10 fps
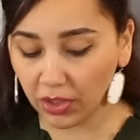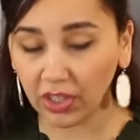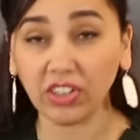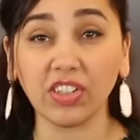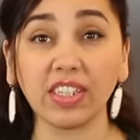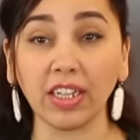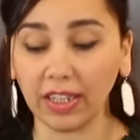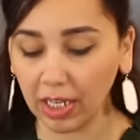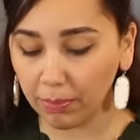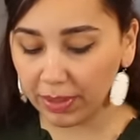good. Just a
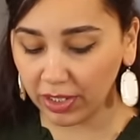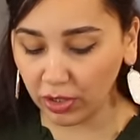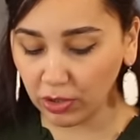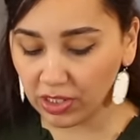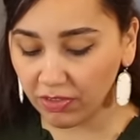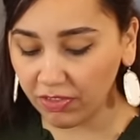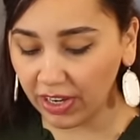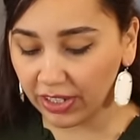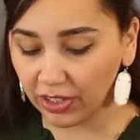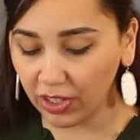little bit goes a
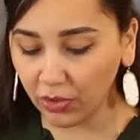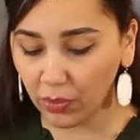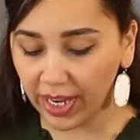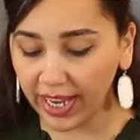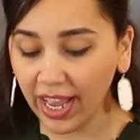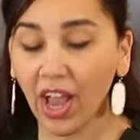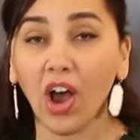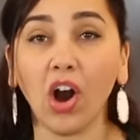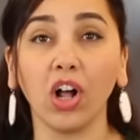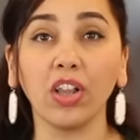very long way.
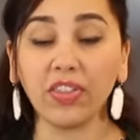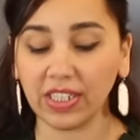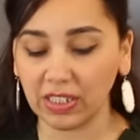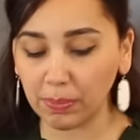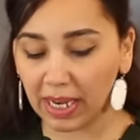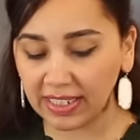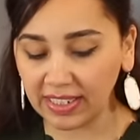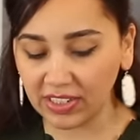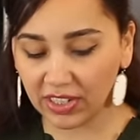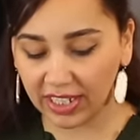All of these
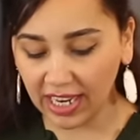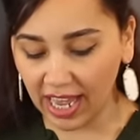spices are gonna